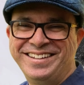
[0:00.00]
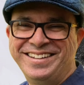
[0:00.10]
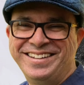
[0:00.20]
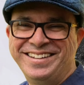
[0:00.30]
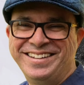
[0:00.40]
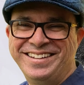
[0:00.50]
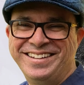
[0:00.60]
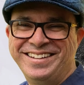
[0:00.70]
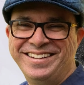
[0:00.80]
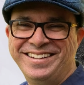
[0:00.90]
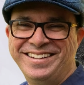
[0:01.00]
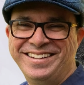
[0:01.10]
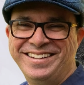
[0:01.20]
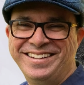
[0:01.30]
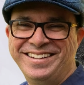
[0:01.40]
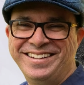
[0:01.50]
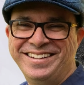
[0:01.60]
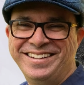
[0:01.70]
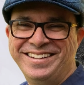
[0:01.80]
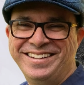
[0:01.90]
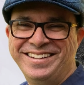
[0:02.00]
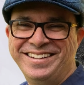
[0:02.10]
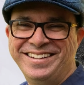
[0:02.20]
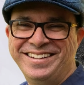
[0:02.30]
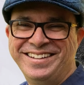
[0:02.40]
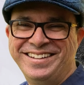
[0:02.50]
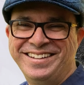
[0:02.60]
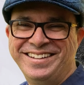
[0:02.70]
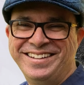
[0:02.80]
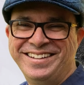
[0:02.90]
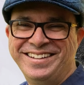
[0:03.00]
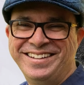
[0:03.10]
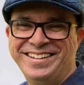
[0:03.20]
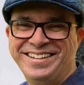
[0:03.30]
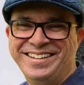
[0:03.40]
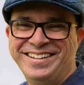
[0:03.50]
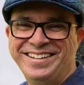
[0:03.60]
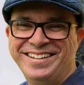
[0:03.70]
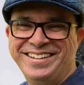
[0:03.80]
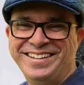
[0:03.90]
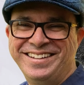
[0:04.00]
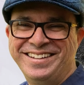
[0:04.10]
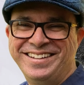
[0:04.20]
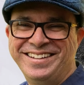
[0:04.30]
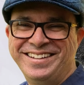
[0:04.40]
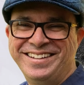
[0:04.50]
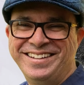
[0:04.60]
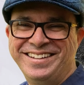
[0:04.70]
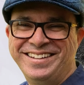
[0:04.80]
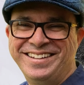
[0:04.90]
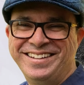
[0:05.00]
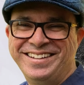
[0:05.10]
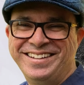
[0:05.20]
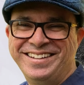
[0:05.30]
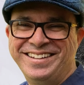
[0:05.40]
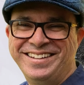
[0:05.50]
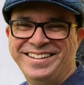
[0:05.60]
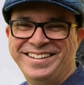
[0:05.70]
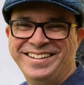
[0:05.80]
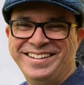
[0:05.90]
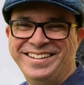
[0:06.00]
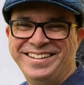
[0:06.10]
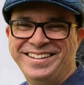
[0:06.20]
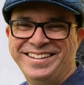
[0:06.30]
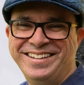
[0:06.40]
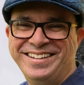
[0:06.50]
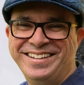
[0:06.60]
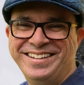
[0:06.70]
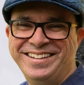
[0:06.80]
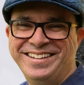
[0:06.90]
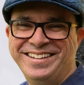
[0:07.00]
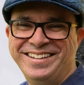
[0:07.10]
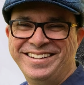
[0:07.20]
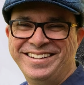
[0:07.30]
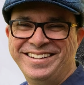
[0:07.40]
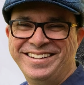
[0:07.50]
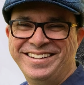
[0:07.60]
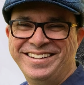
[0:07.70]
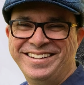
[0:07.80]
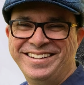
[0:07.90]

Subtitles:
[no speech]